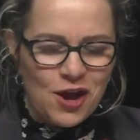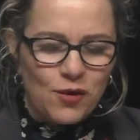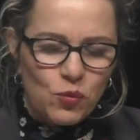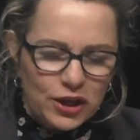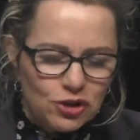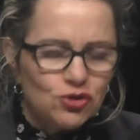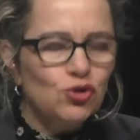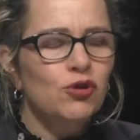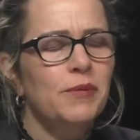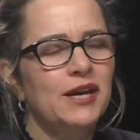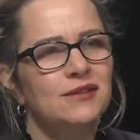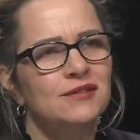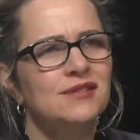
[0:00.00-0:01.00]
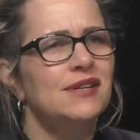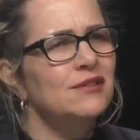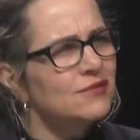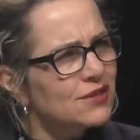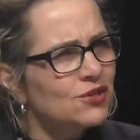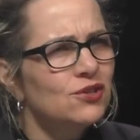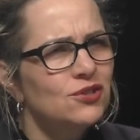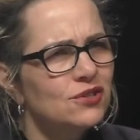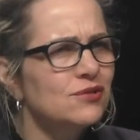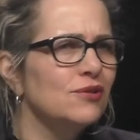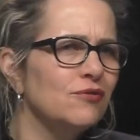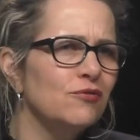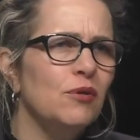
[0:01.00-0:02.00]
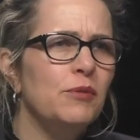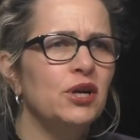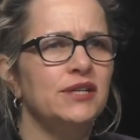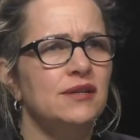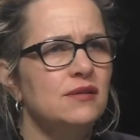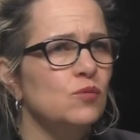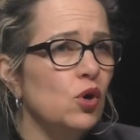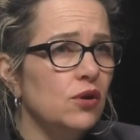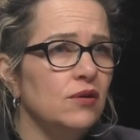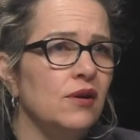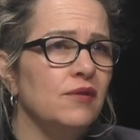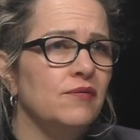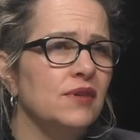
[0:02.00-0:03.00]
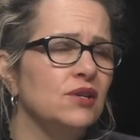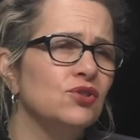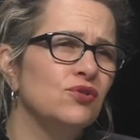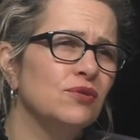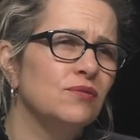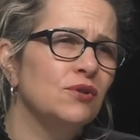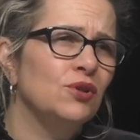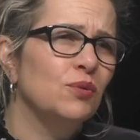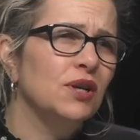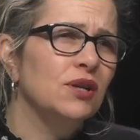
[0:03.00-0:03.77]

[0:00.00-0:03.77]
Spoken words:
when you talk about incentives, can you just sort of remind us what kind of things you